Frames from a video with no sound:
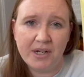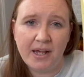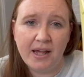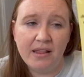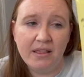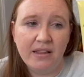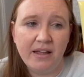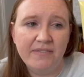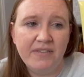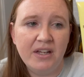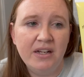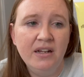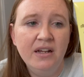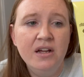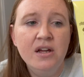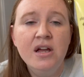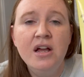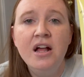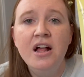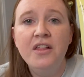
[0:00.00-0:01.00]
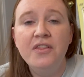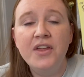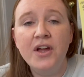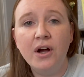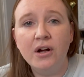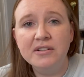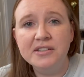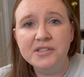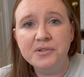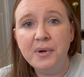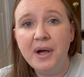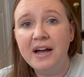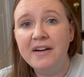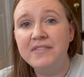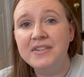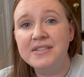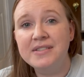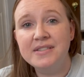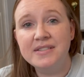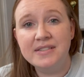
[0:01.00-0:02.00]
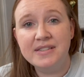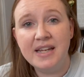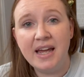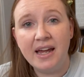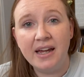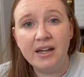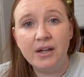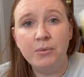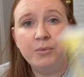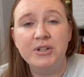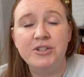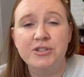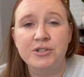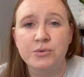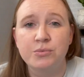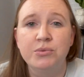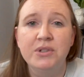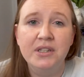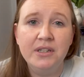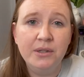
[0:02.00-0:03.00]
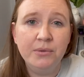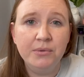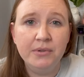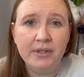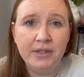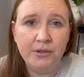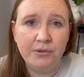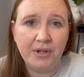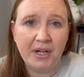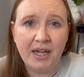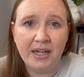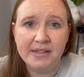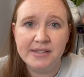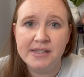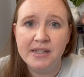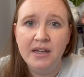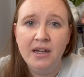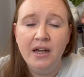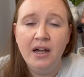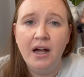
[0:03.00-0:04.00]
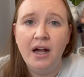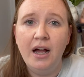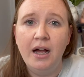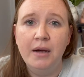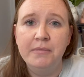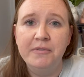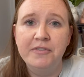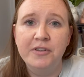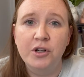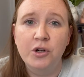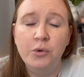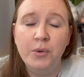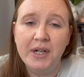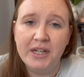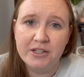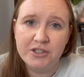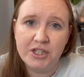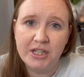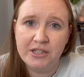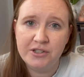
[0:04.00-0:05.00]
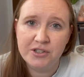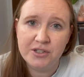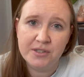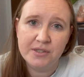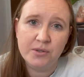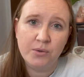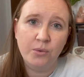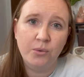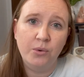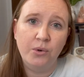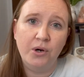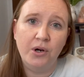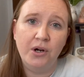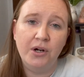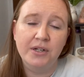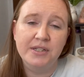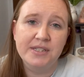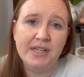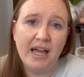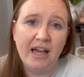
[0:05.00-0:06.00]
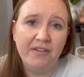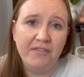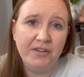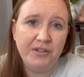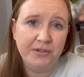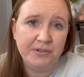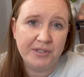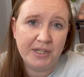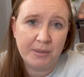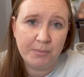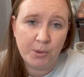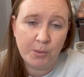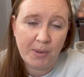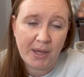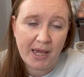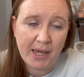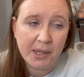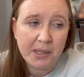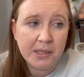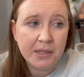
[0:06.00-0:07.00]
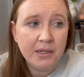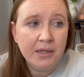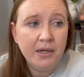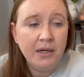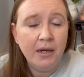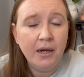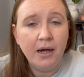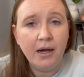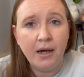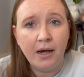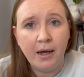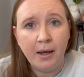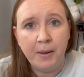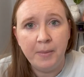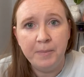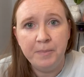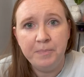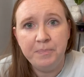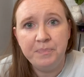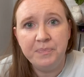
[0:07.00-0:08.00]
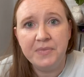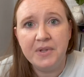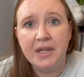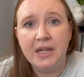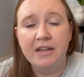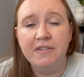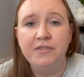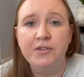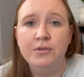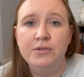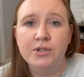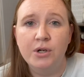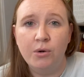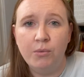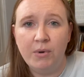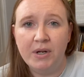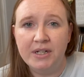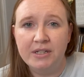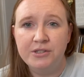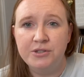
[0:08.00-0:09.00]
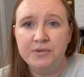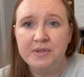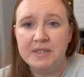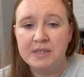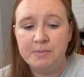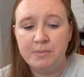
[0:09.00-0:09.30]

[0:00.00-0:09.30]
I love it. They also have a stick, which is really, really great for quick changes or to have in your diaper bag if you don't want to do this.